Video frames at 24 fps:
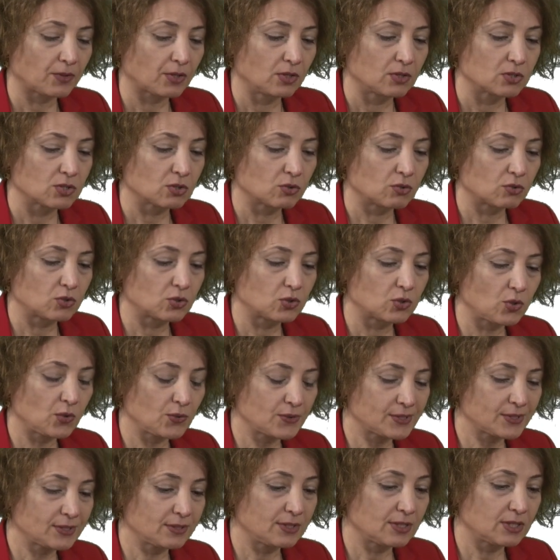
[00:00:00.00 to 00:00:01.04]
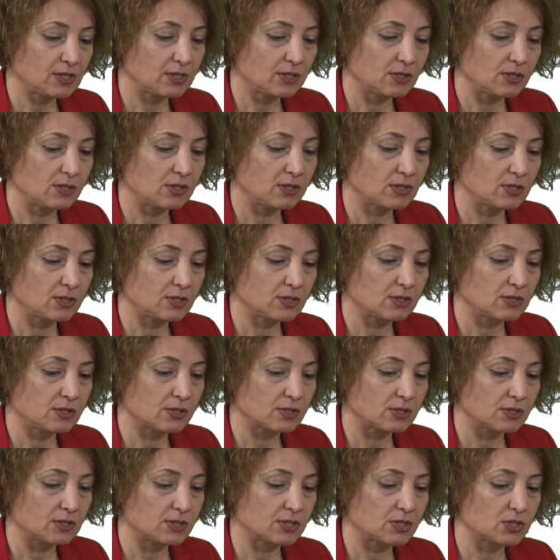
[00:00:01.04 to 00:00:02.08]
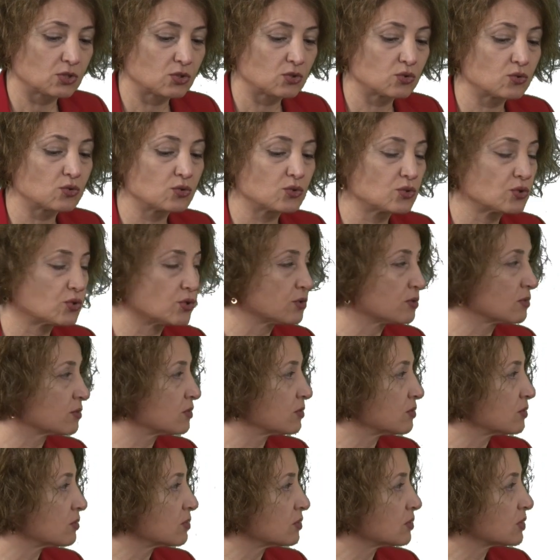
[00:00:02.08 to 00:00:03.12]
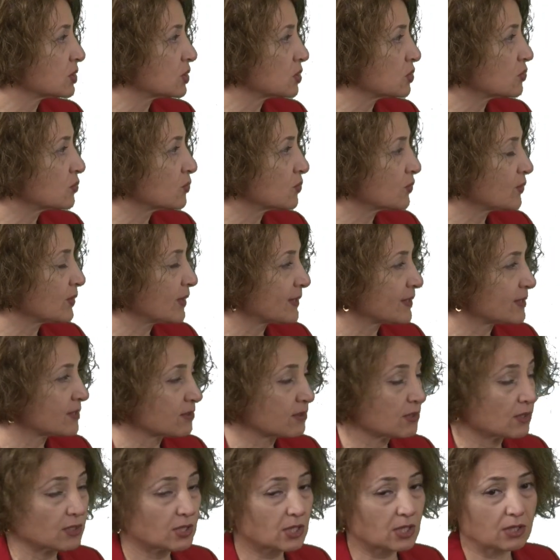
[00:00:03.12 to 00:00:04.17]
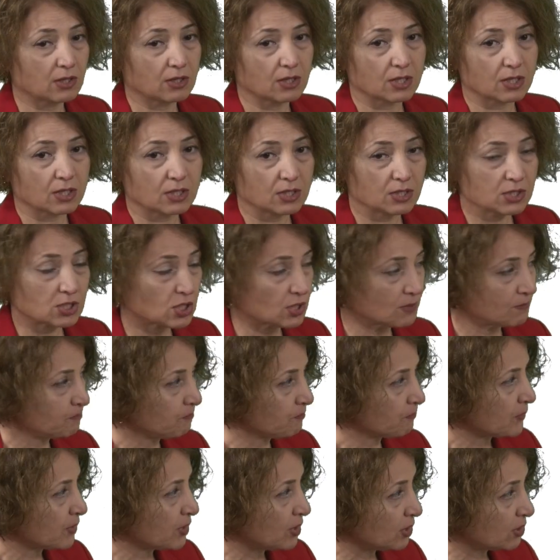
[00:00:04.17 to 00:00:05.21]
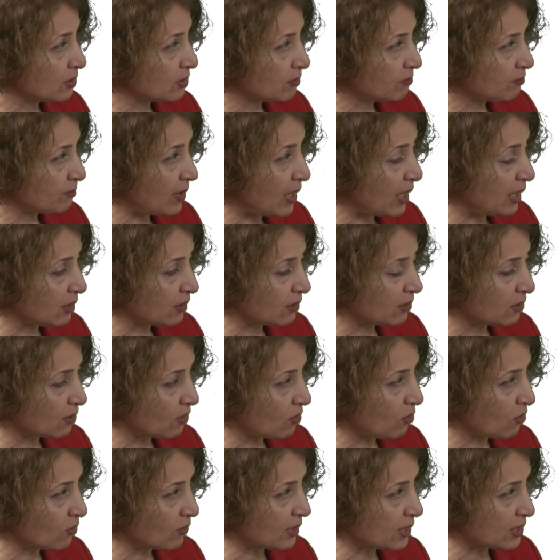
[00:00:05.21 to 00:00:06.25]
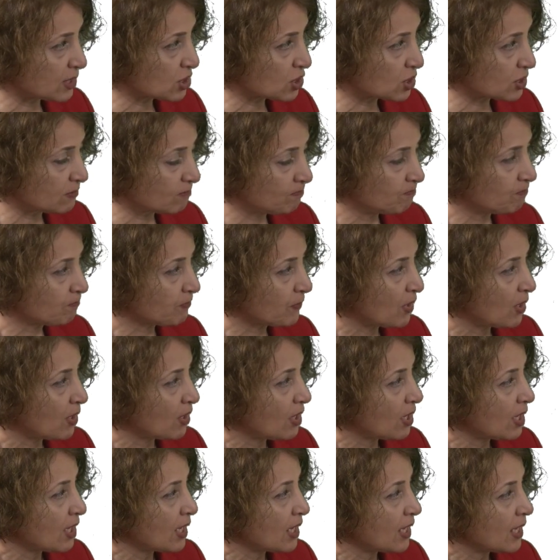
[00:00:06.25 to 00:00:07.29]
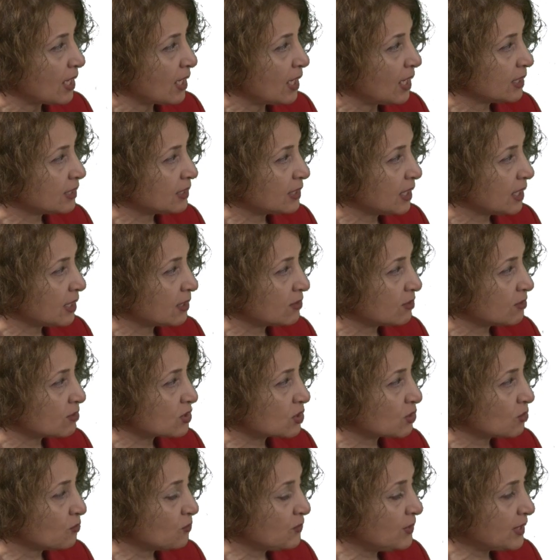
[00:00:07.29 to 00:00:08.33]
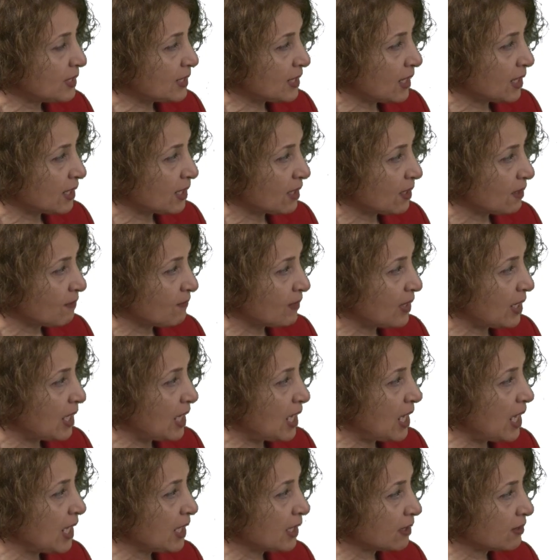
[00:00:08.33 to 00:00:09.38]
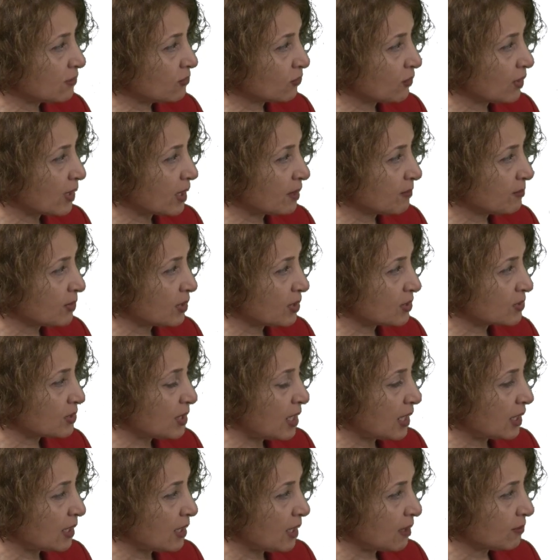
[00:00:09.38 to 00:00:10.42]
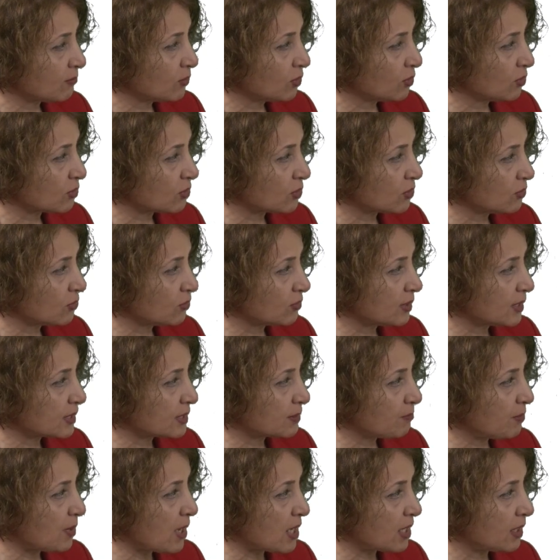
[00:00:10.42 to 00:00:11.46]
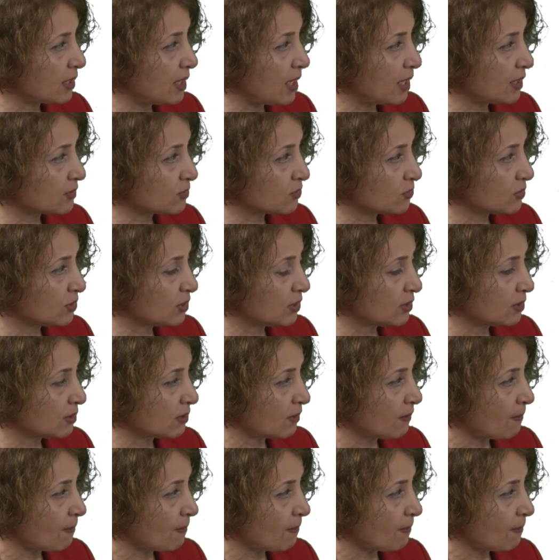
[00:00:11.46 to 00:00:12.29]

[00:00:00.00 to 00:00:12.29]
So cross-linking is through the esteric linkage here, connection, and then so we can have another arabinose island molecule that's parallel to here.